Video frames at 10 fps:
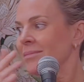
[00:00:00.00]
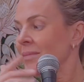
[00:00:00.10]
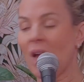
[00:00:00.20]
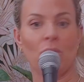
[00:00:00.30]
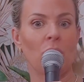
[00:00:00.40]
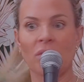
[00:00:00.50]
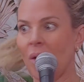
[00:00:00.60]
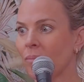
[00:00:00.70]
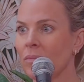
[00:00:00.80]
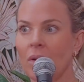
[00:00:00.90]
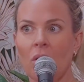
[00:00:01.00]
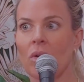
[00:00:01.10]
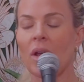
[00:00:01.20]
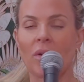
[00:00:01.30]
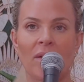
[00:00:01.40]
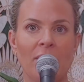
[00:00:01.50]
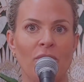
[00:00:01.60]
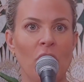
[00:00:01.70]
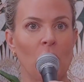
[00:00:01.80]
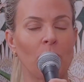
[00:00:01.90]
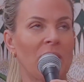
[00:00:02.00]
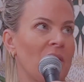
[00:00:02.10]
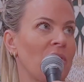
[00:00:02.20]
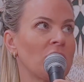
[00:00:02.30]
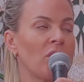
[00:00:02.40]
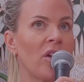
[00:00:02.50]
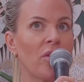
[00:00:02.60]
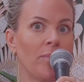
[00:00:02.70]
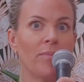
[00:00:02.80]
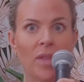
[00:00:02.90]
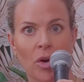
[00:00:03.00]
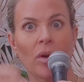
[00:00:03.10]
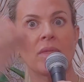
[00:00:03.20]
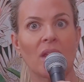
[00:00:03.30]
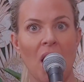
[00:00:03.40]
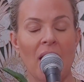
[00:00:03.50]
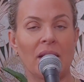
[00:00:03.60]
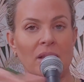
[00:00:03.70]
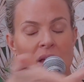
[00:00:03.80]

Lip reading: I wrote them. Oh, I don't have my phone, but I'll try to, they're in the guide.